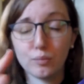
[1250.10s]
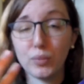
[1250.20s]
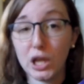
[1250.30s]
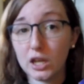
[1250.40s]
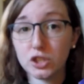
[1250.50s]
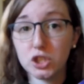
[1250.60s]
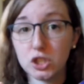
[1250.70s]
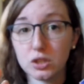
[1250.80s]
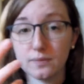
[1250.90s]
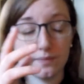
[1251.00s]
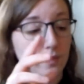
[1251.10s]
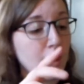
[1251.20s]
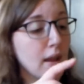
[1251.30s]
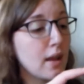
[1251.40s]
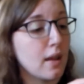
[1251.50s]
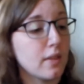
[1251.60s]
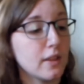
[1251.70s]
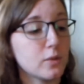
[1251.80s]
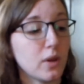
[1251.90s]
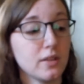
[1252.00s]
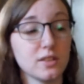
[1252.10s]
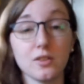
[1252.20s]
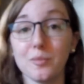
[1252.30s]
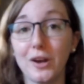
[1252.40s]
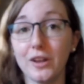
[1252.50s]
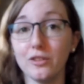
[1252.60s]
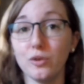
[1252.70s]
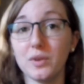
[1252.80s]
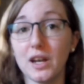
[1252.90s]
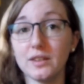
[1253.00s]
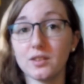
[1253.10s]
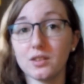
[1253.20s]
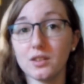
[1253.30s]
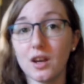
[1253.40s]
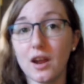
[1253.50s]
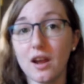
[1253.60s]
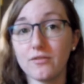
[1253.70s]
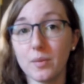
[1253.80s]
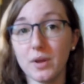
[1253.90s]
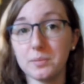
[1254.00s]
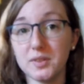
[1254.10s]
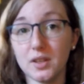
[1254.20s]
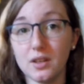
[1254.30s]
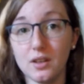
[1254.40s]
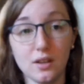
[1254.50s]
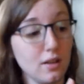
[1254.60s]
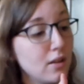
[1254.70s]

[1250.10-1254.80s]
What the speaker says: blush. This one is the Mary Luminizer that I got from Ipsy.